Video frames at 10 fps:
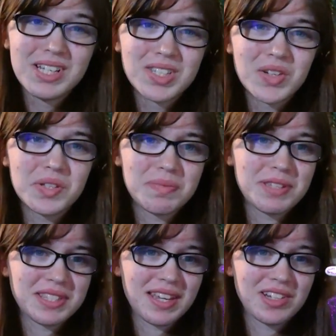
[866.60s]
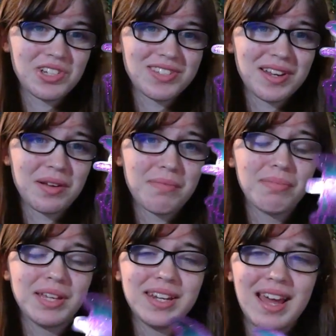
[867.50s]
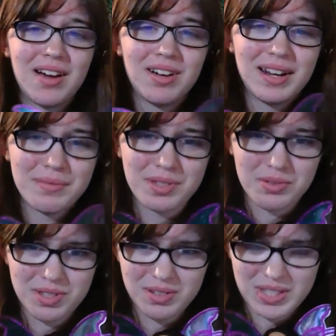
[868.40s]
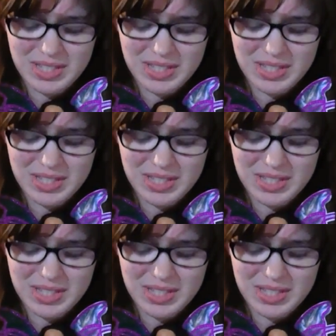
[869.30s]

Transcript: so it's missing, and she's incomplete now, and I'm so, so